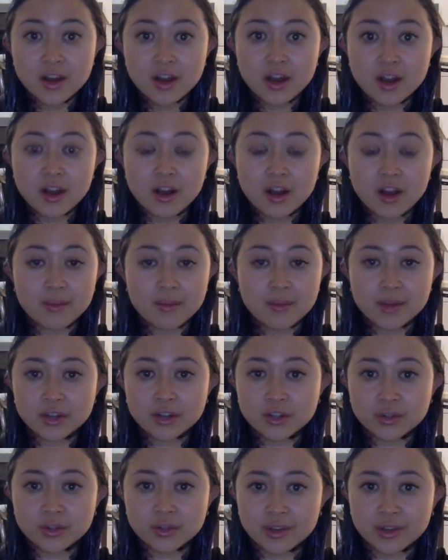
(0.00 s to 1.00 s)
and
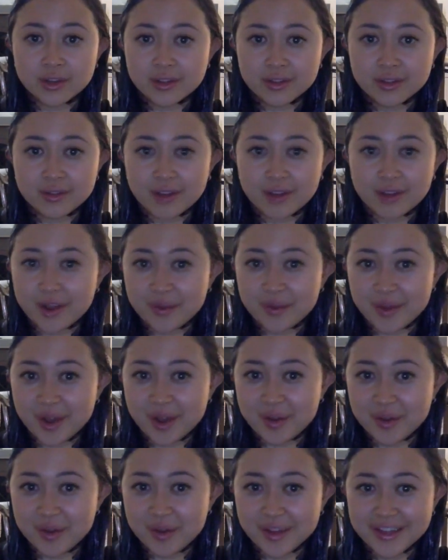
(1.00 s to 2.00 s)
do it the right way
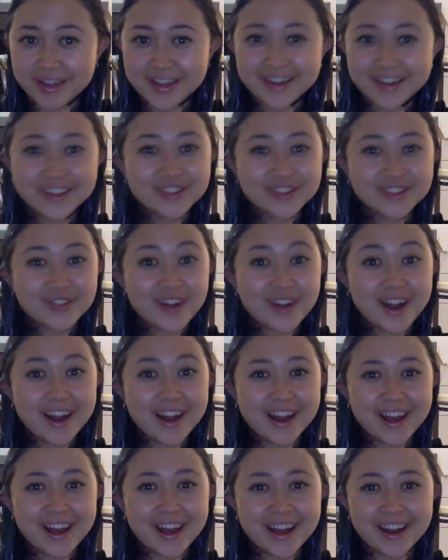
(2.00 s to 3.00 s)
with dry
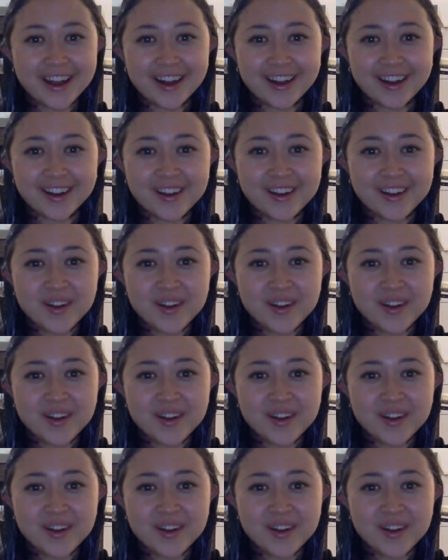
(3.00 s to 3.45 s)
hair.